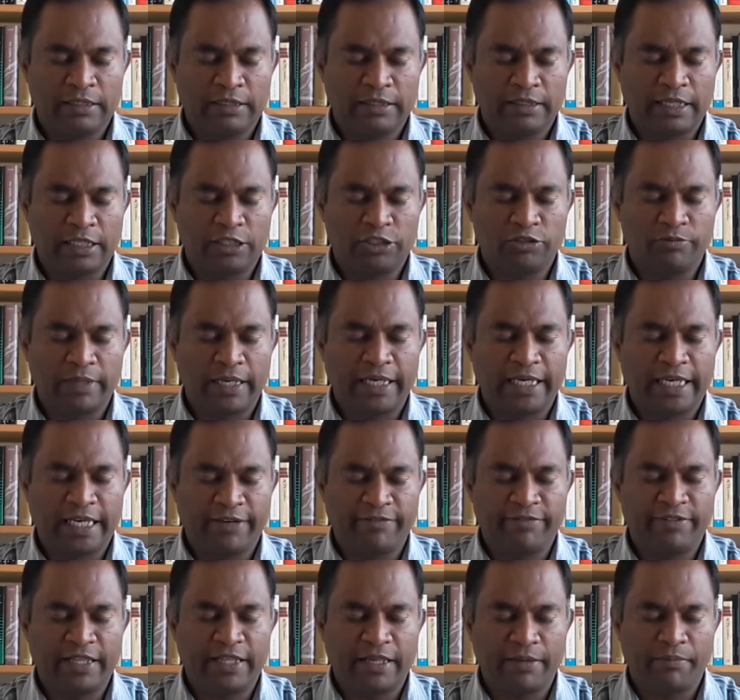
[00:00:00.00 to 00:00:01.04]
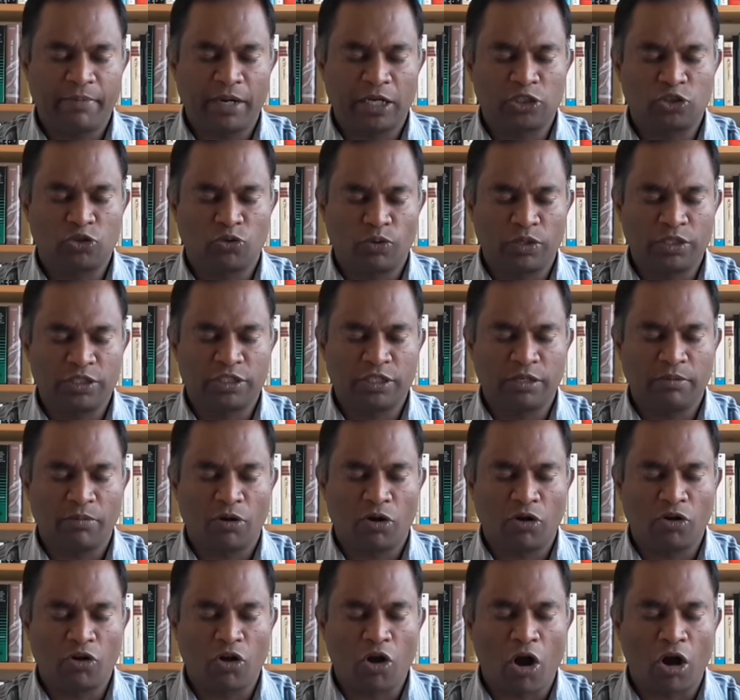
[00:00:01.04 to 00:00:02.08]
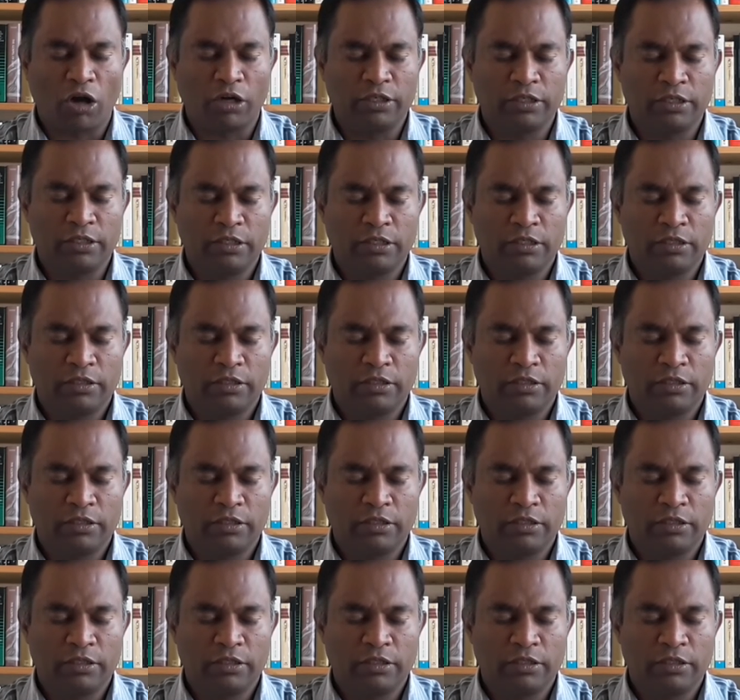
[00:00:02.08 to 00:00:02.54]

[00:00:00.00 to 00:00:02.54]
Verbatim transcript: that you may give them much wisdom, O God,